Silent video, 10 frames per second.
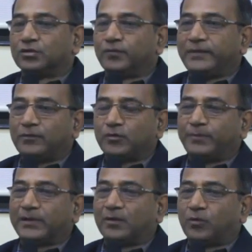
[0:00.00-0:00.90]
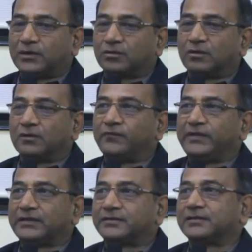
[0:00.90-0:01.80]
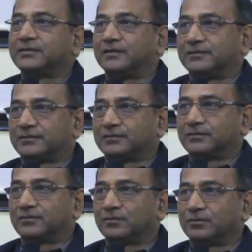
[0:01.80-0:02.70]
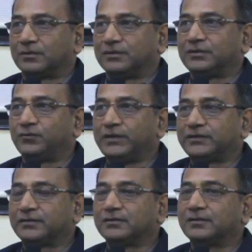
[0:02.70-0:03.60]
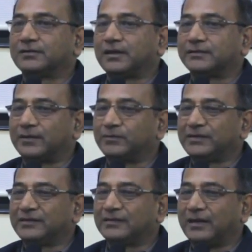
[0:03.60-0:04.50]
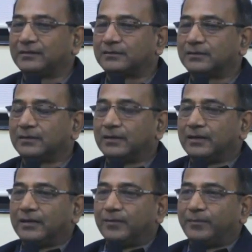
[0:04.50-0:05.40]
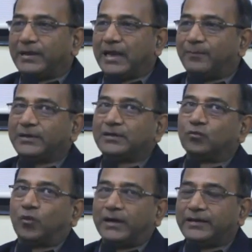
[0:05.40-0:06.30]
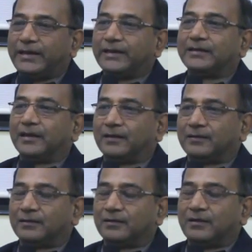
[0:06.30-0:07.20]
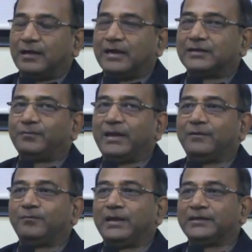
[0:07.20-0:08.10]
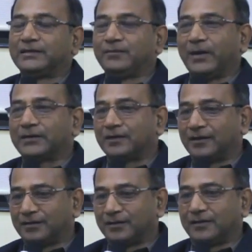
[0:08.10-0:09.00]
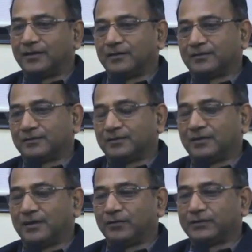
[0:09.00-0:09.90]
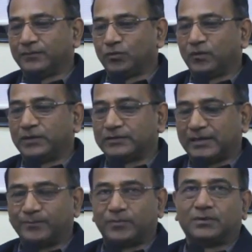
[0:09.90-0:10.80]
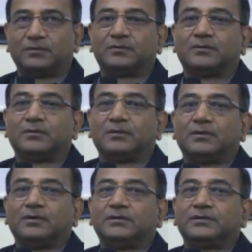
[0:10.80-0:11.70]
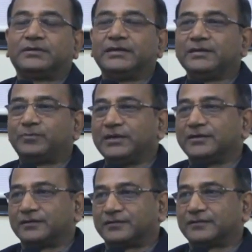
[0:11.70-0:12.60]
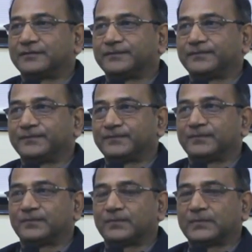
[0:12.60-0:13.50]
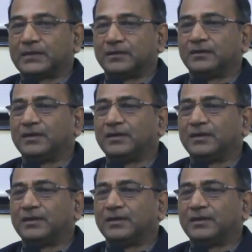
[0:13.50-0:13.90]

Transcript: So we have to pick up what are called weak signals. Okay, these weak signals are something that may happen in one area and may have major impact on another area. I will give you one example. 3D printers. Okay.